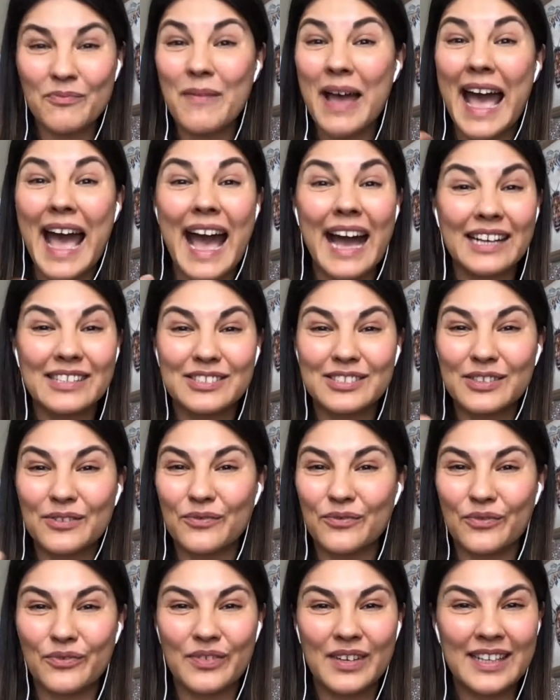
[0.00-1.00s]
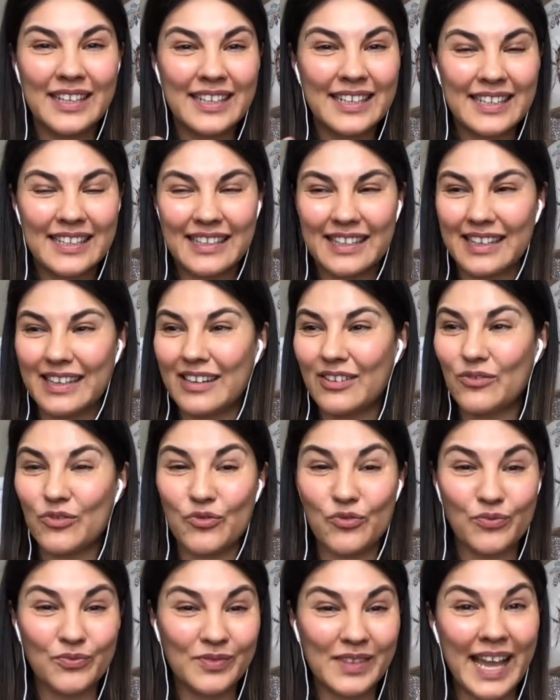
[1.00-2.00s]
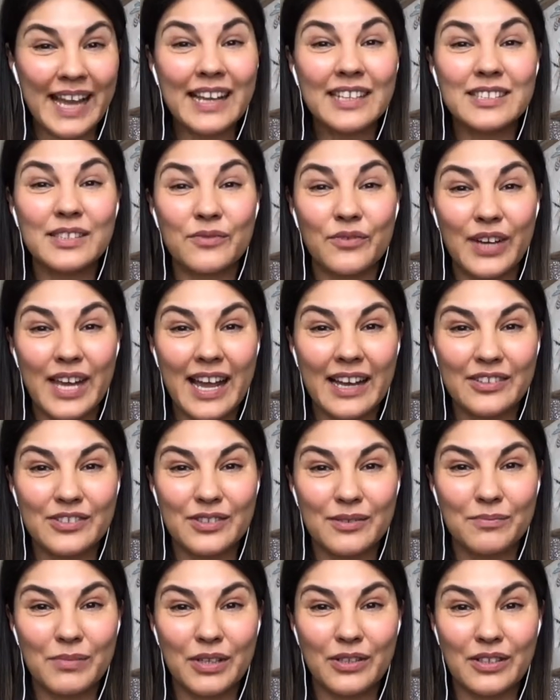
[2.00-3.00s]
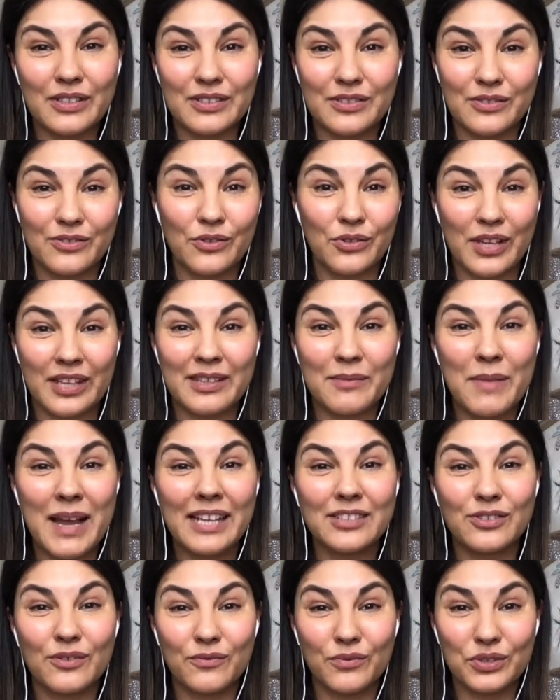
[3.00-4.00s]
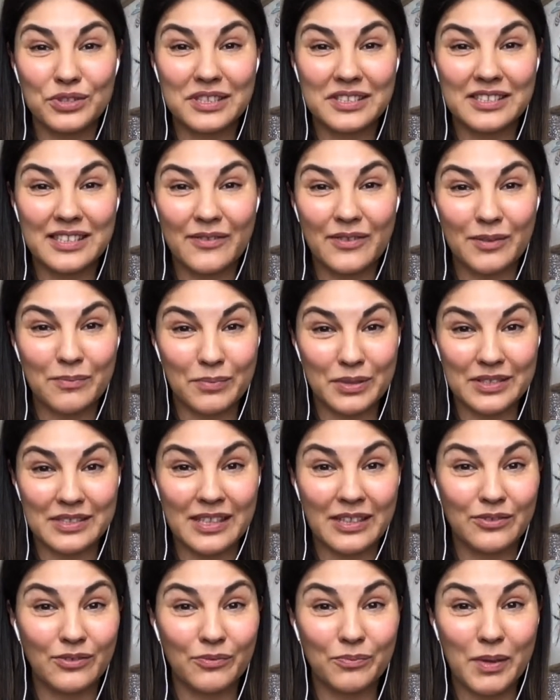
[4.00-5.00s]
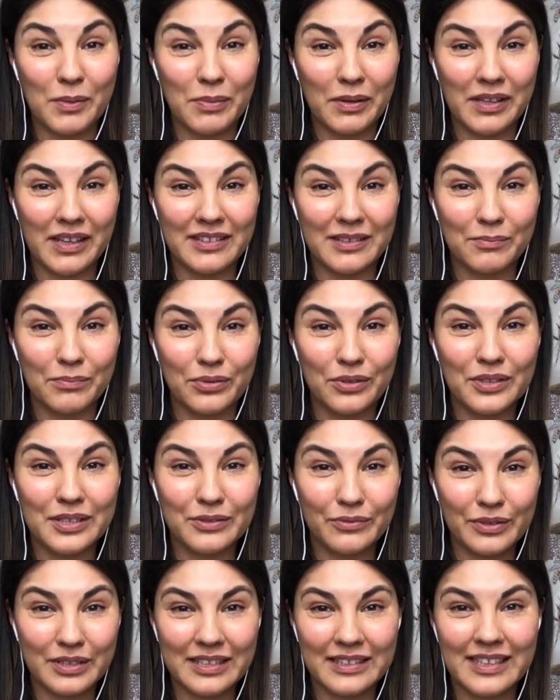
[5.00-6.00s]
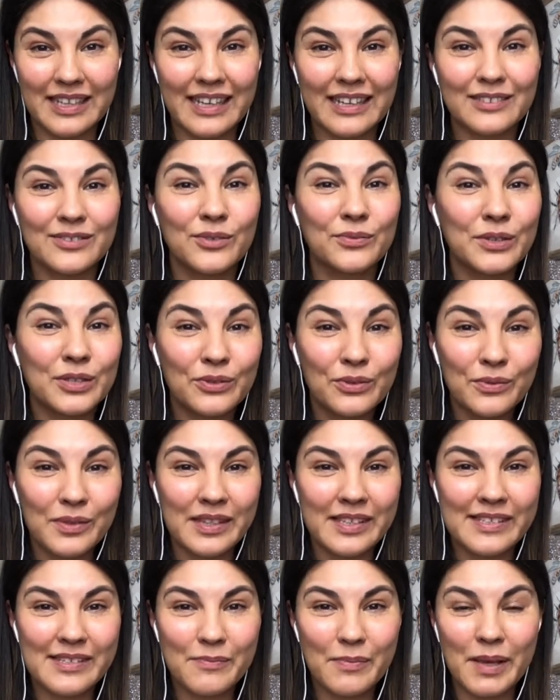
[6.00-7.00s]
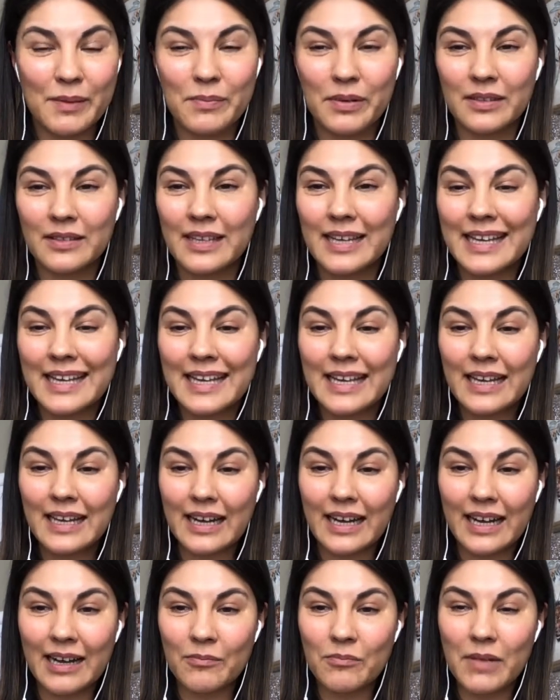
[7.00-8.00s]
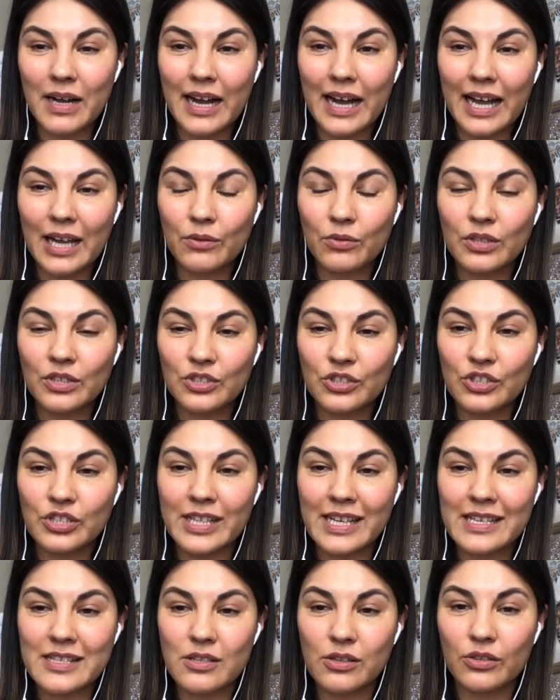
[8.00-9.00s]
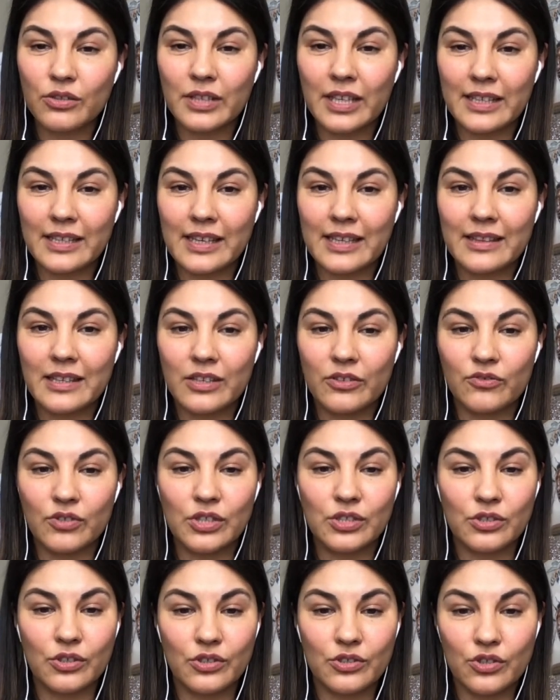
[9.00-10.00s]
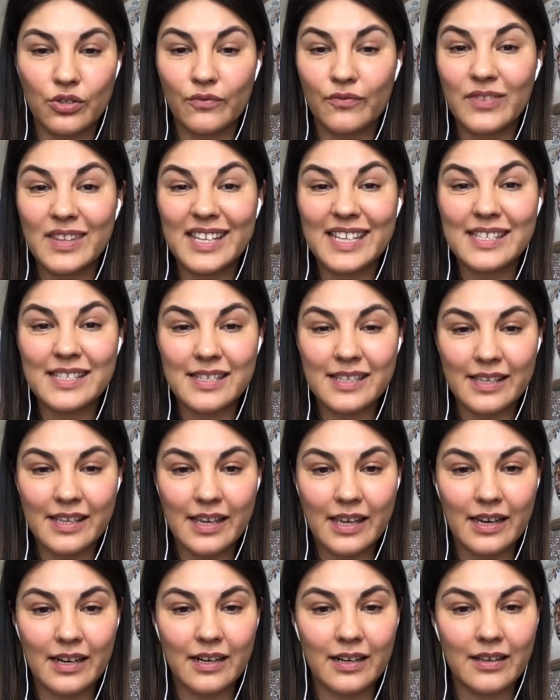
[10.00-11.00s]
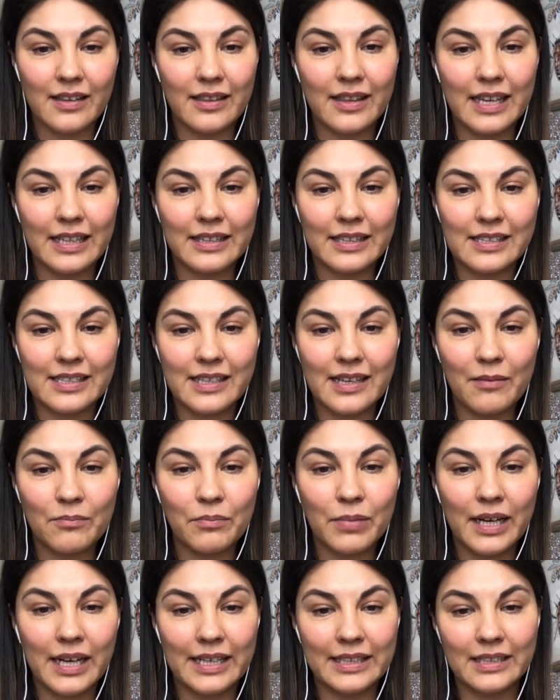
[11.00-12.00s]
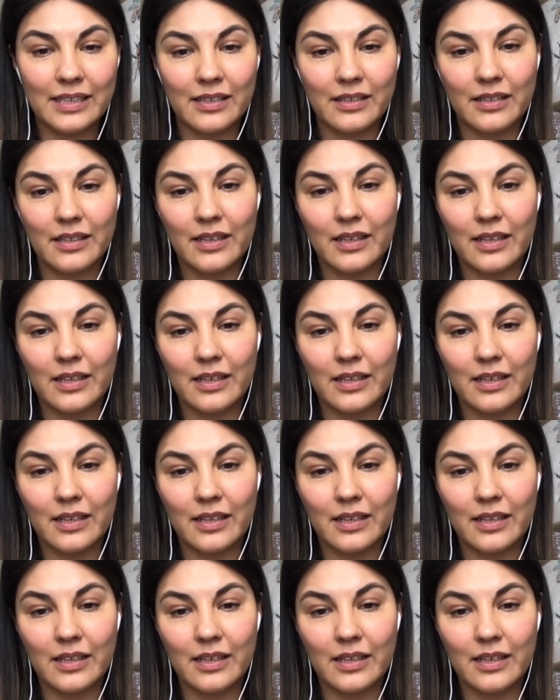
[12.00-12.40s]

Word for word: active negative reaction, because you can imagine 47% of people unemployed. What in the heck do we do with these people? I was just looking at the research of this year that is combining